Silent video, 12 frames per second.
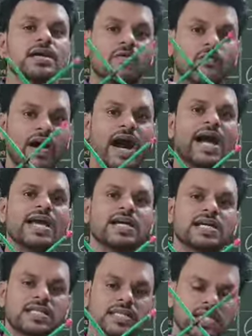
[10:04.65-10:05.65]
Why
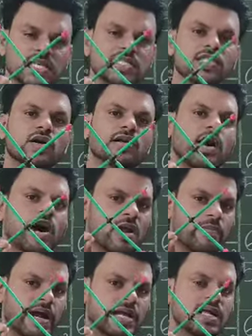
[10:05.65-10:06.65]
this is the
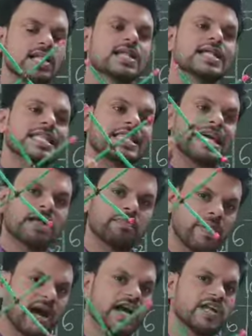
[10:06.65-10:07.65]
orbital, that
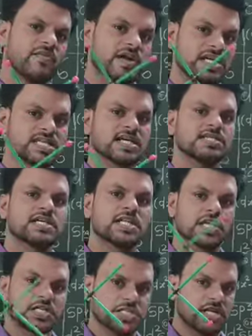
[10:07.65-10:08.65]
part we'll discuss in
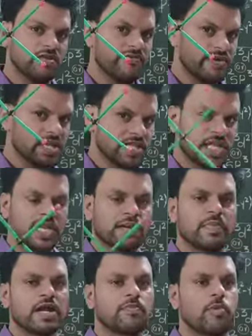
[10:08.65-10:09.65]
crystal field theory.
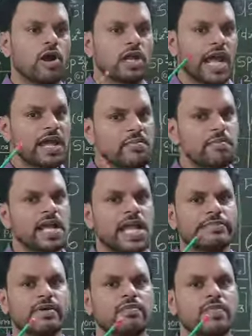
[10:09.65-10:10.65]
But for time being,
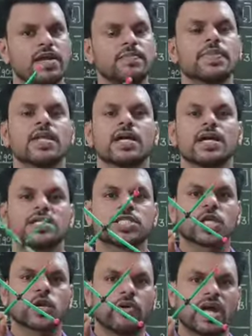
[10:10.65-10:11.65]
remember
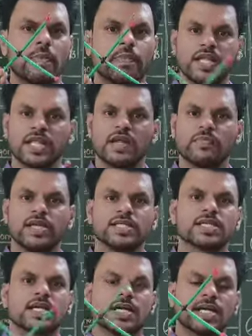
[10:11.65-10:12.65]
square planar
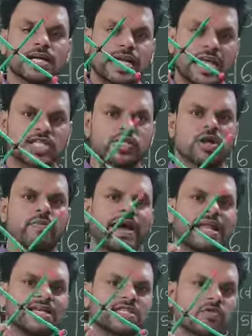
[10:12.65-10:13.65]
means d square
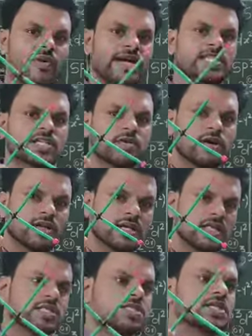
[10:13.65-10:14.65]
minus y square.
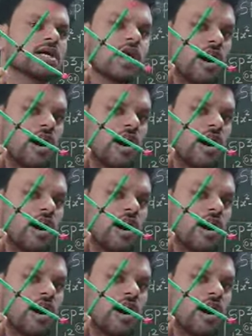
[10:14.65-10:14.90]
This is the